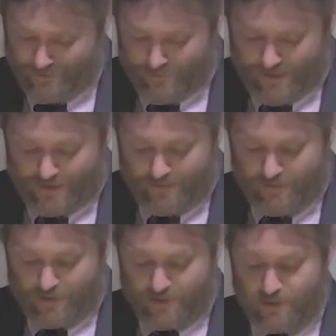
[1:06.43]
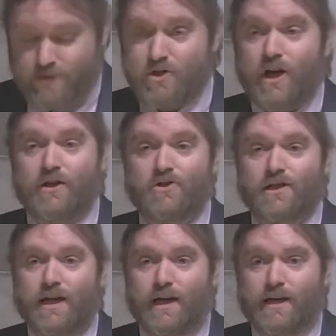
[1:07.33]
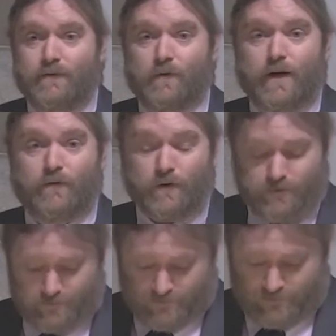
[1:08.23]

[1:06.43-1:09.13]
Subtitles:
The pandemic has changed society forever.